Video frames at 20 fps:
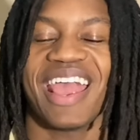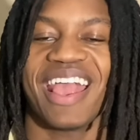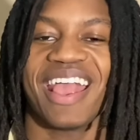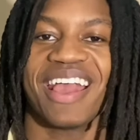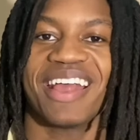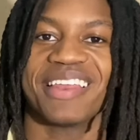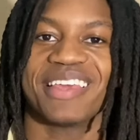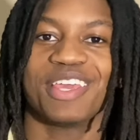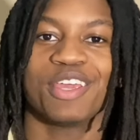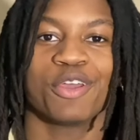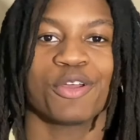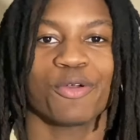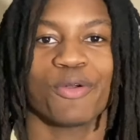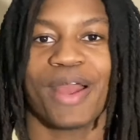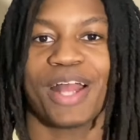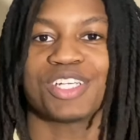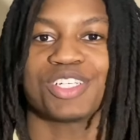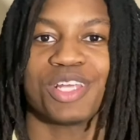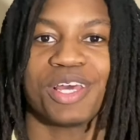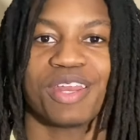And he
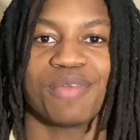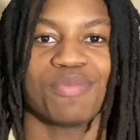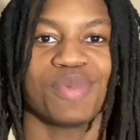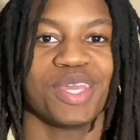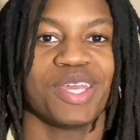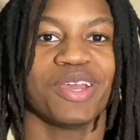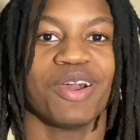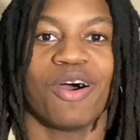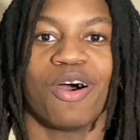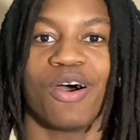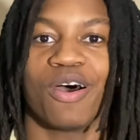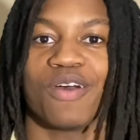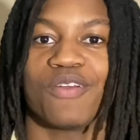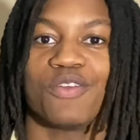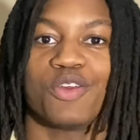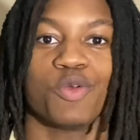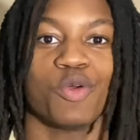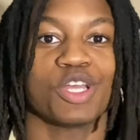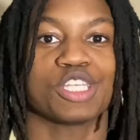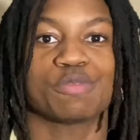congratulated me
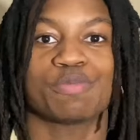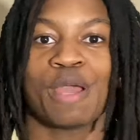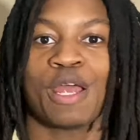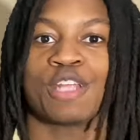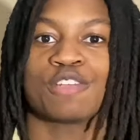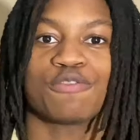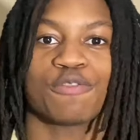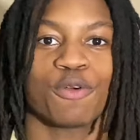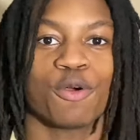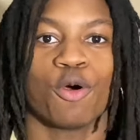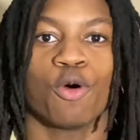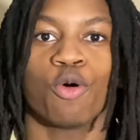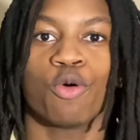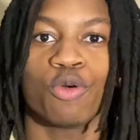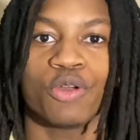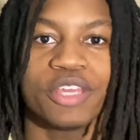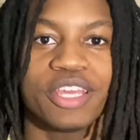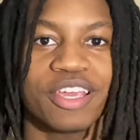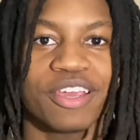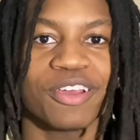on doing Spanish for a
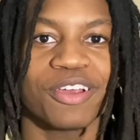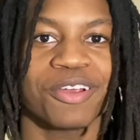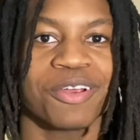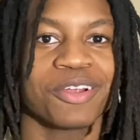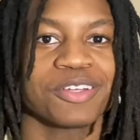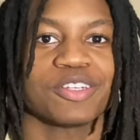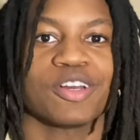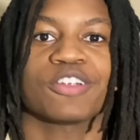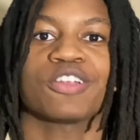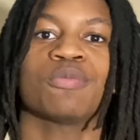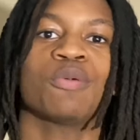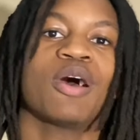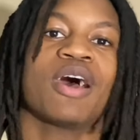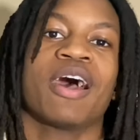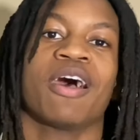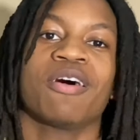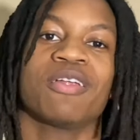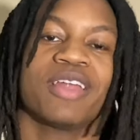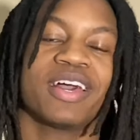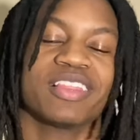whole year and talked about
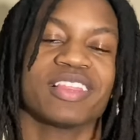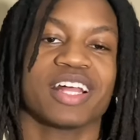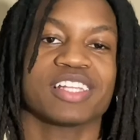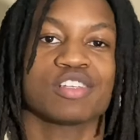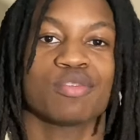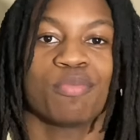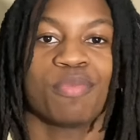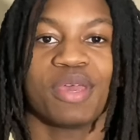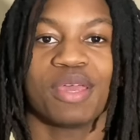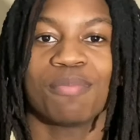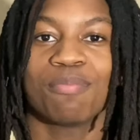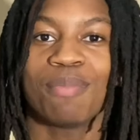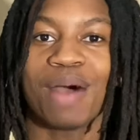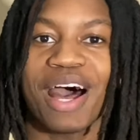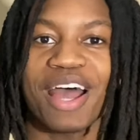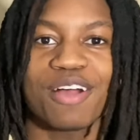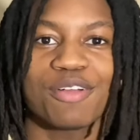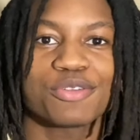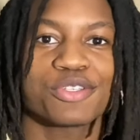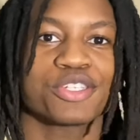how like that's a big
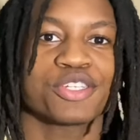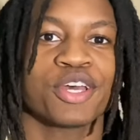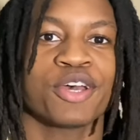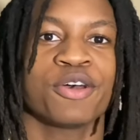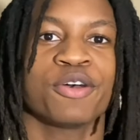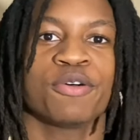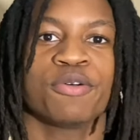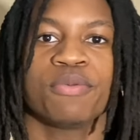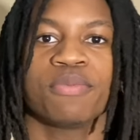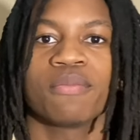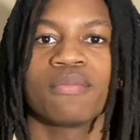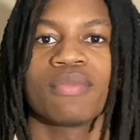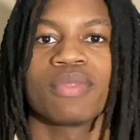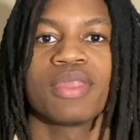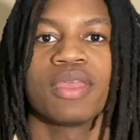milestone.